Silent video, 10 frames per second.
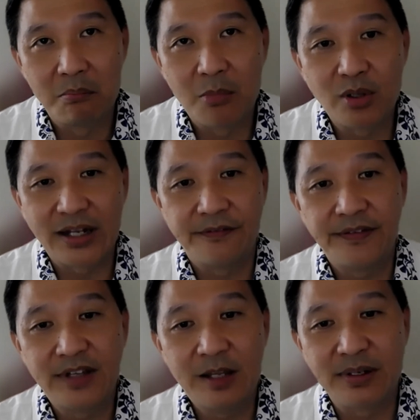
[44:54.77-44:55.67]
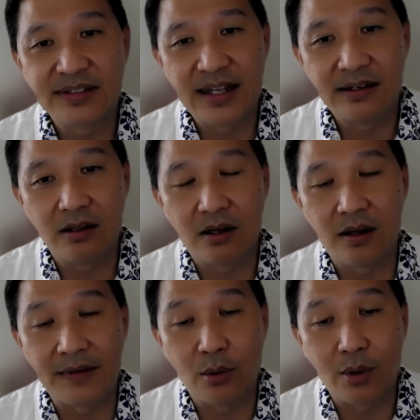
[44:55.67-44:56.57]
more than 50%
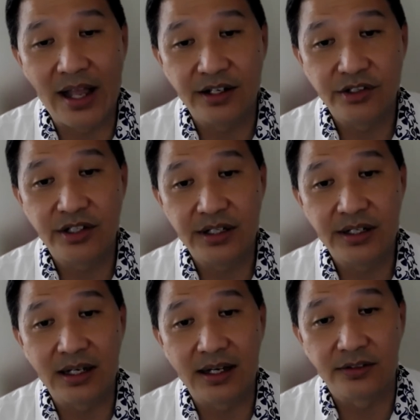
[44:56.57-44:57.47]
of our energy